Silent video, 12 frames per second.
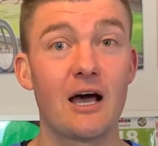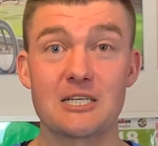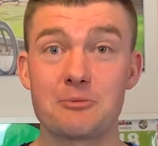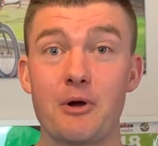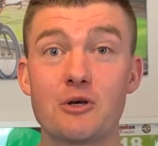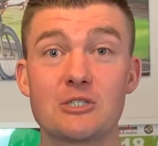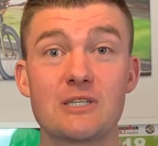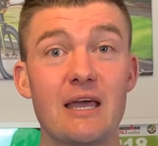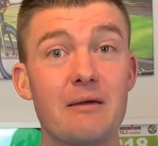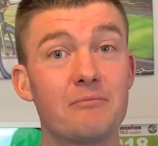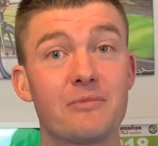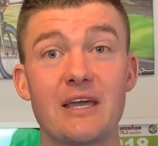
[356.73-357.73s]
I spoke to
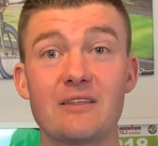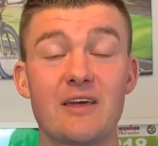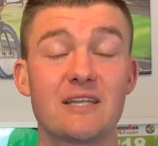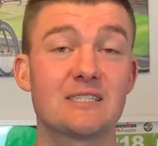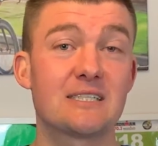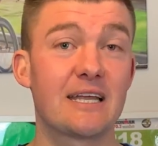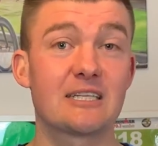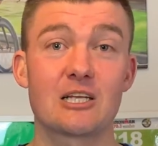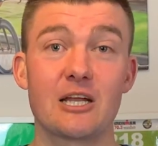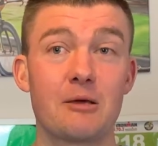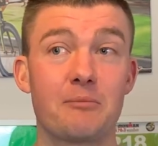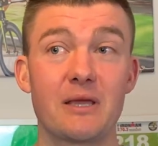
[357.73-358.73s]
them, they then said it's
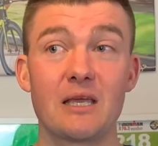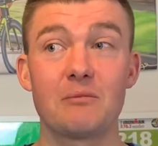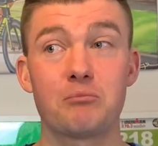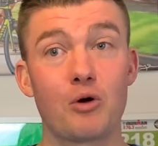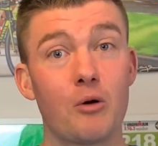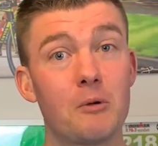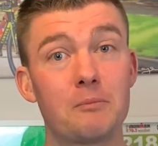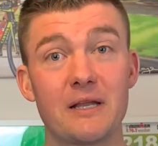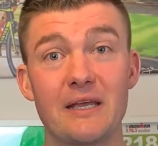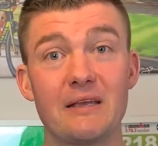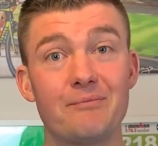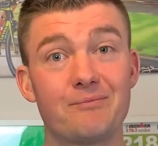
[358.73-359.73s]
going to be
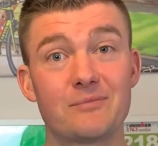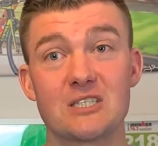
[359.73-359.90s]
probably